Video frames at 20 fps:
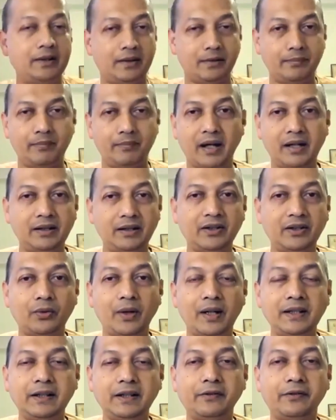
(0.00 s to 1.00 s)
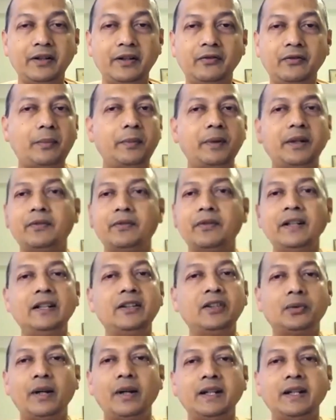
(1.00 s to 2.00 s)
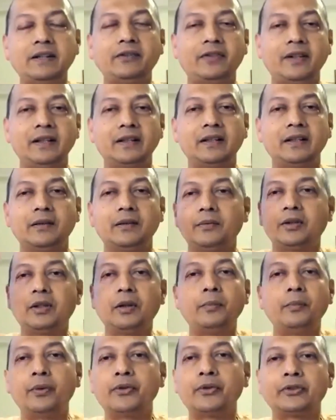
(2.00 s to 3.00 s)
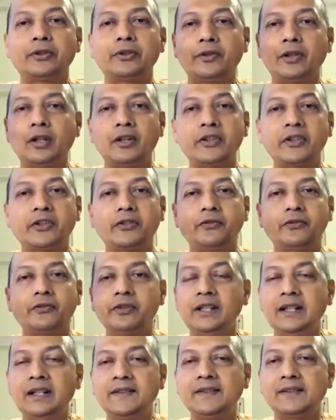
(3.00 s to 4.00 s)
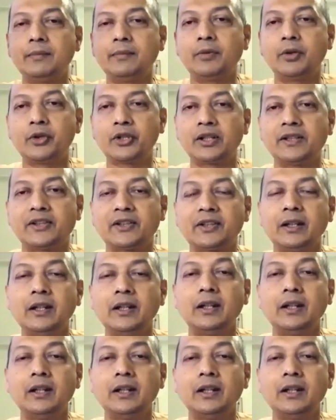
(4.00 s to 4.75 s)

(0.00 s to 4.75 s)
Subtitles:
The mind is quite different from it, feels quite different, composed of thoughts, feelings, emotions.